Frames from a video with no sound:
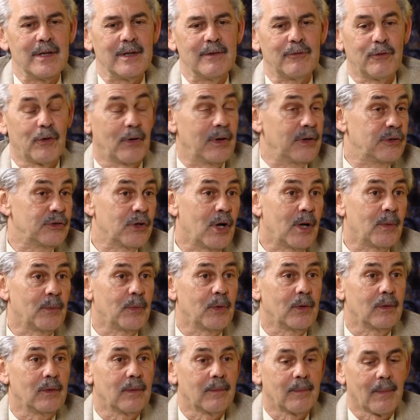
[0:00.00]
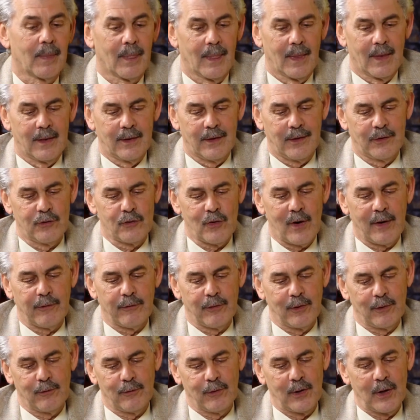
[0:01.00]
for example, the
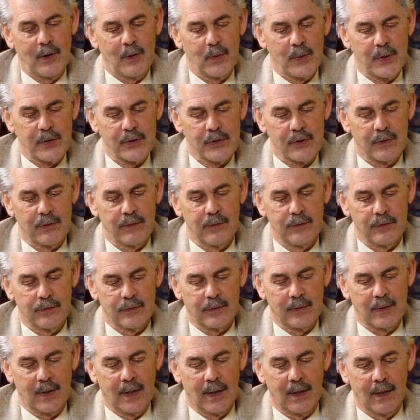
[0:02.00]
traffic flow issues,